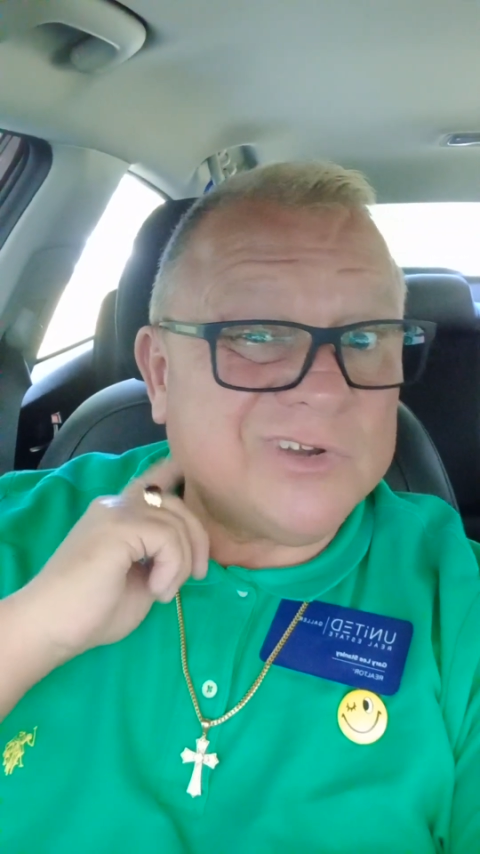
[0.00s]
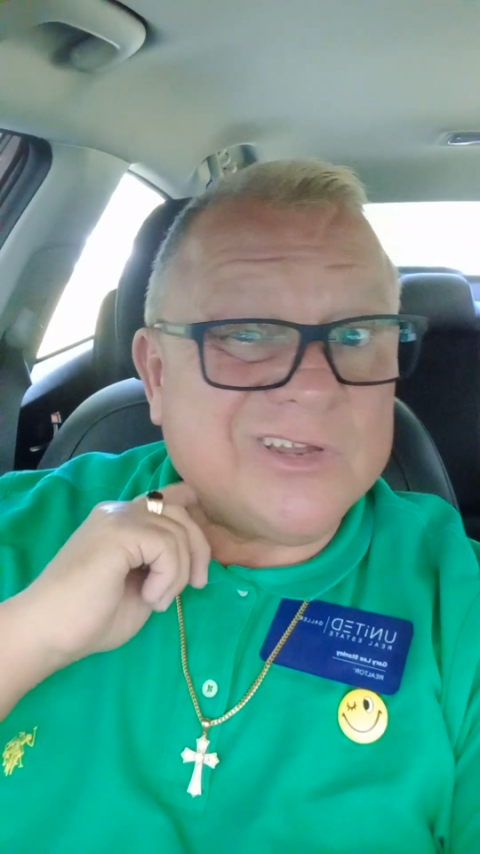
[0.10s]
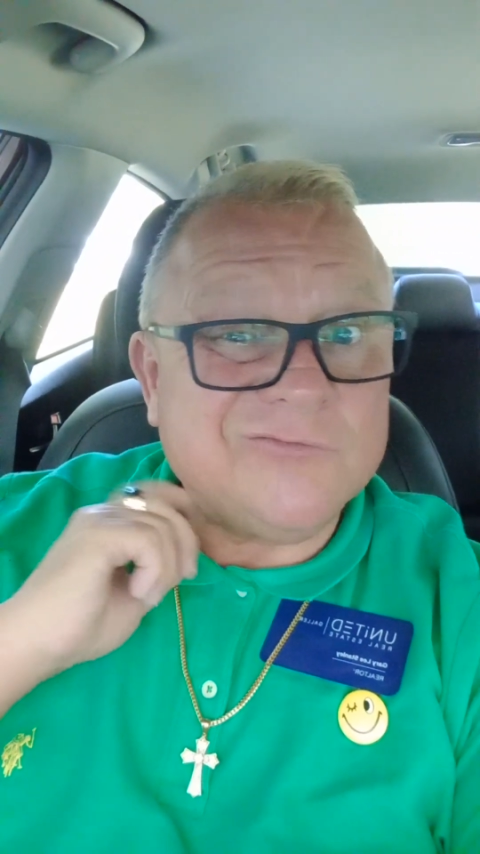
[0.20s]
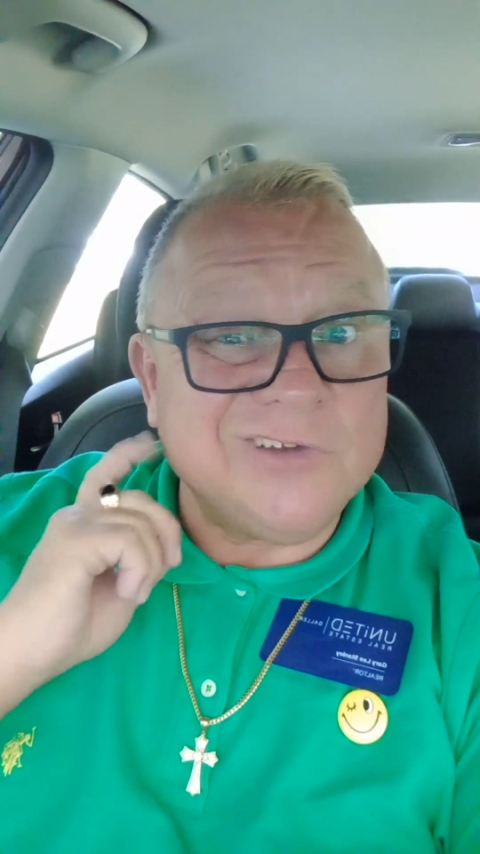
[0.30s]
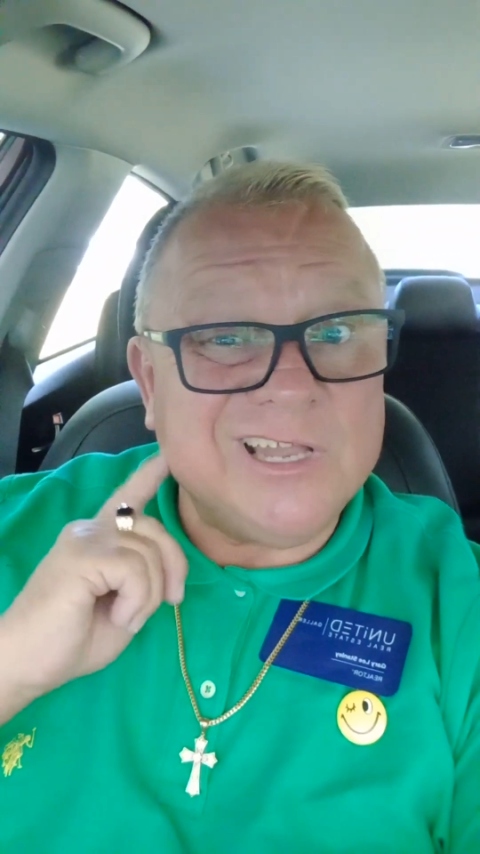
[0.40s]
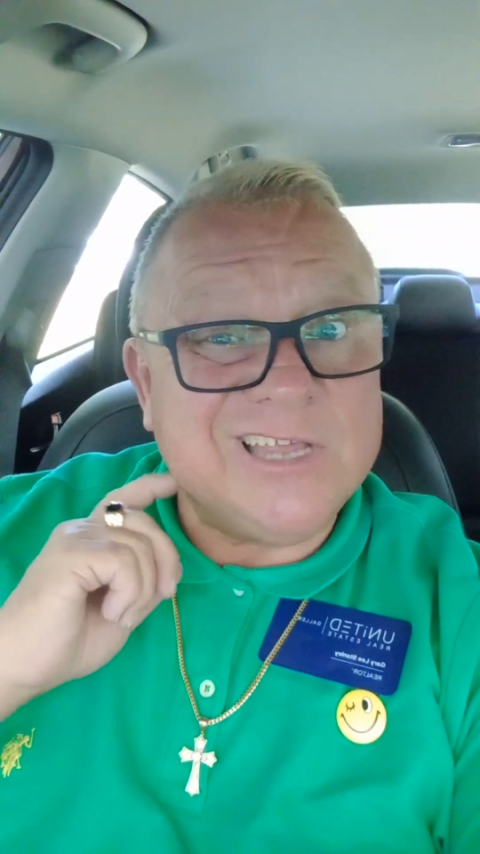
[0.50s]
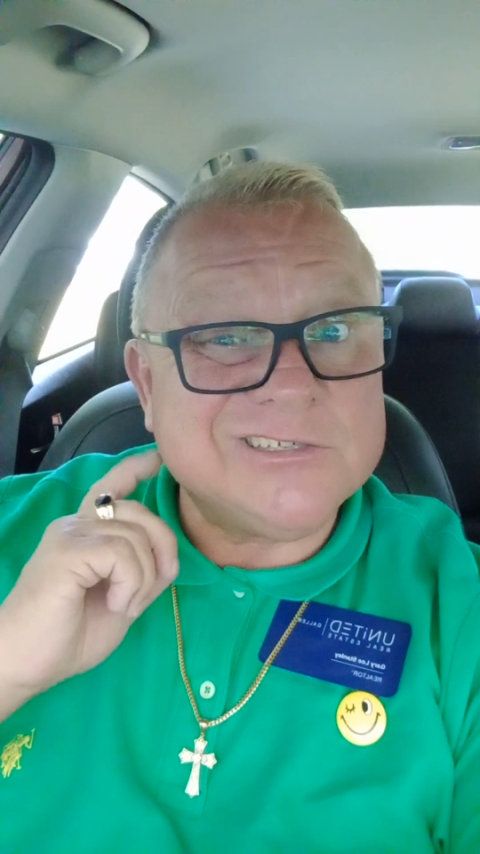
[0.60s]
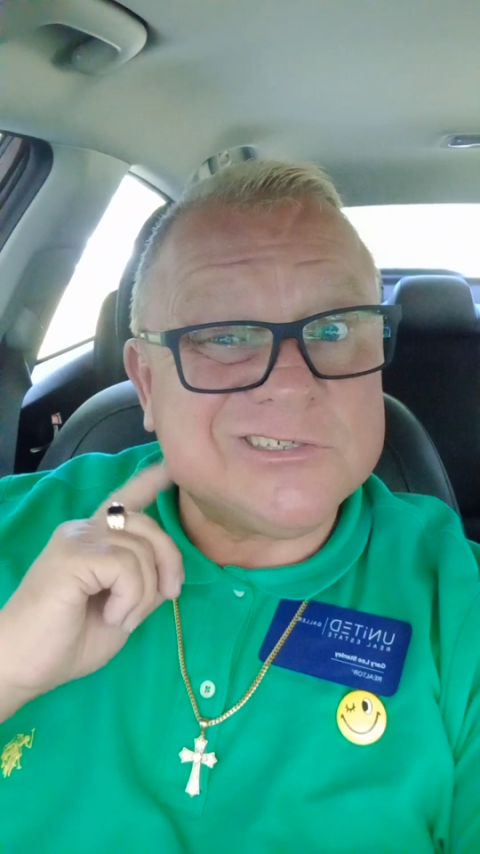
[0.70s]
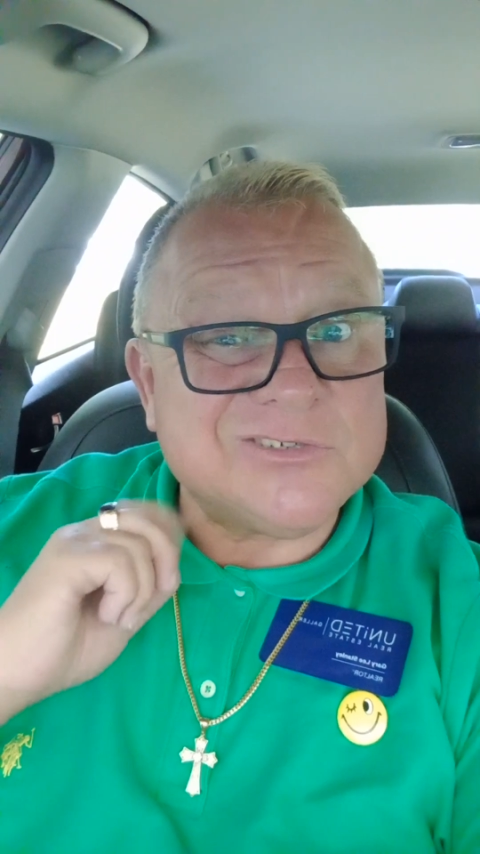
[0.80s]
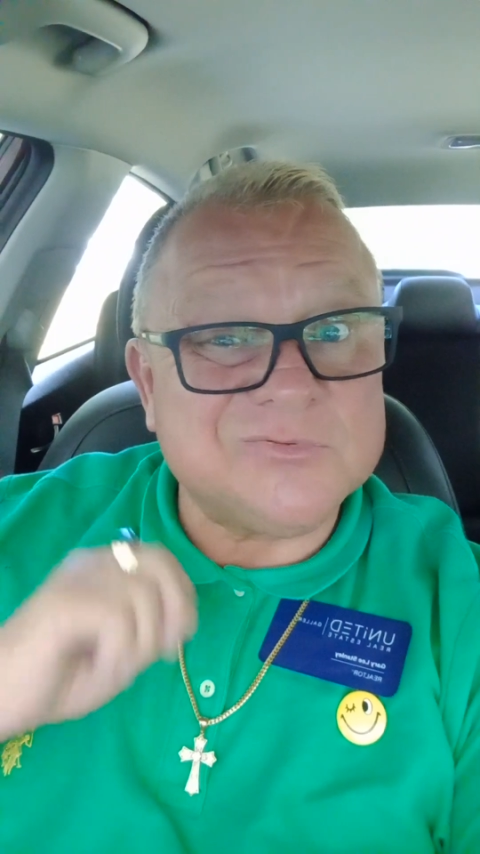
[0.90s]

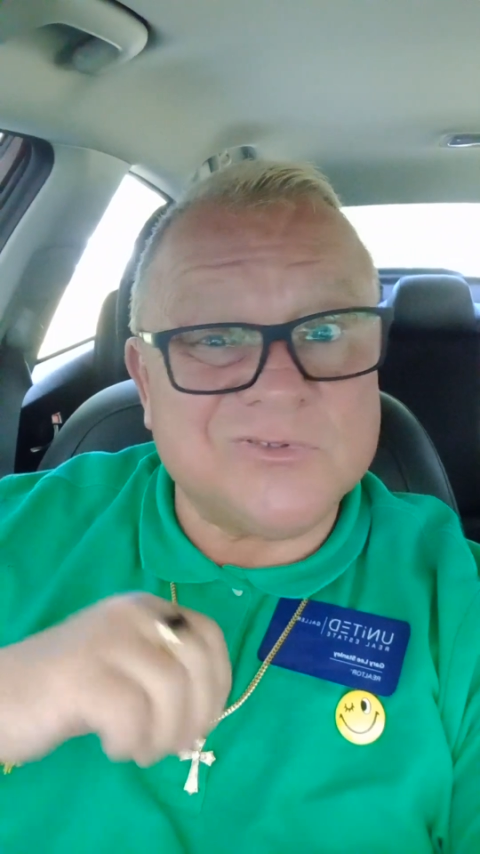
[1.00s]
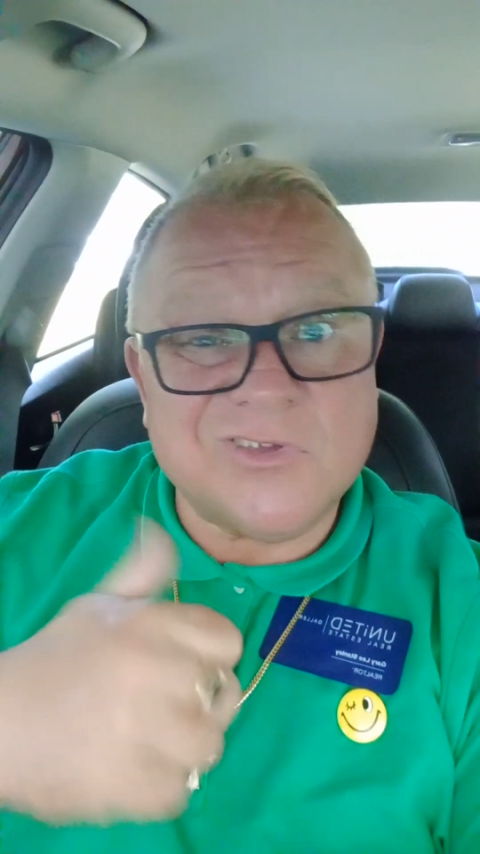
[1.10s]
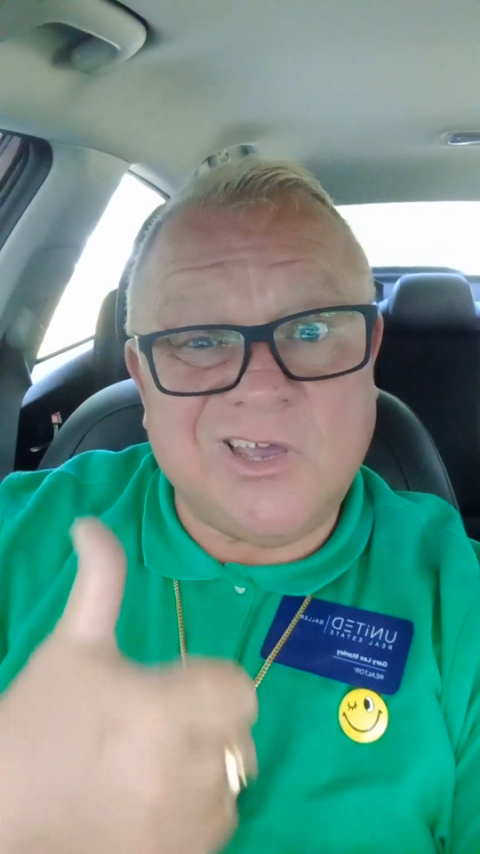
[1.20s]
relationships with